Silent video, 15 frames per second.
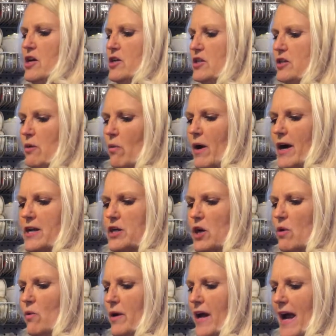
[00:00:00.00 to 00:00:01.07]
So I know
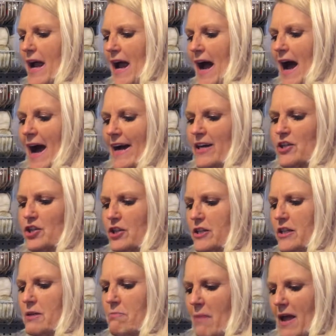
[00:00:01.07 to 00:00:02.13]
when I
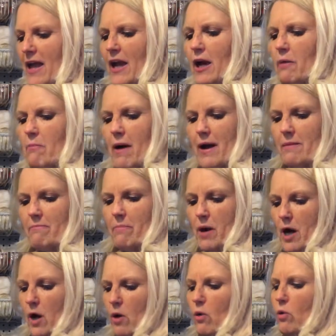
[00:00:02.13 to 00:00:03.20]
actually make my
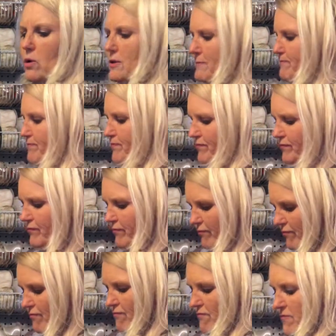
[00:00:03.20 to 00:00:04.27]
bow,
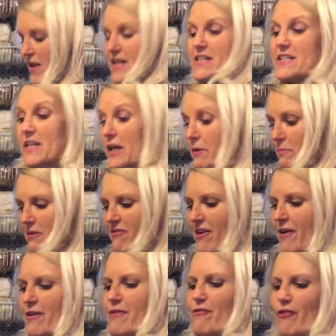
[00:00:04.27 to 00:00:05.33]
it's going to be
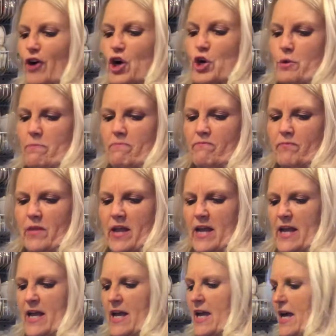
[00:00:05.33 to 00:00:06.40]
very firm.
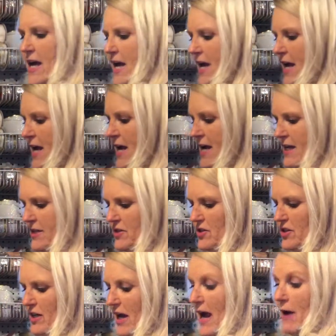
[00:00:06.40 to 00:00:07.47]
And
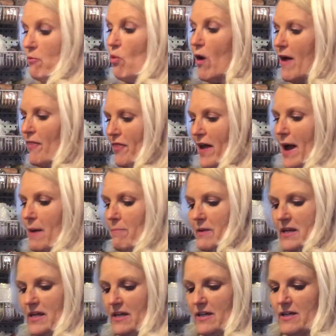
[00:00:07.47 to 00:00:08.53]
I want that
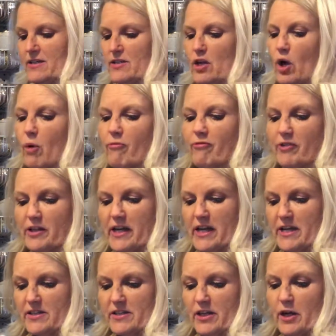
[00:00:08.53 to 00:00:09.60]
because hopefully
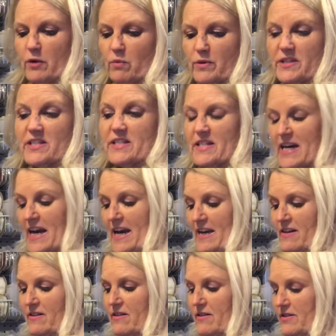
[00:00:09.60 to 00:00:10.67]
it's going to
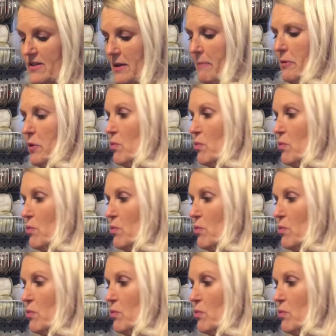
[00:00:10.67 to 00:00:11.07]
withstand some of the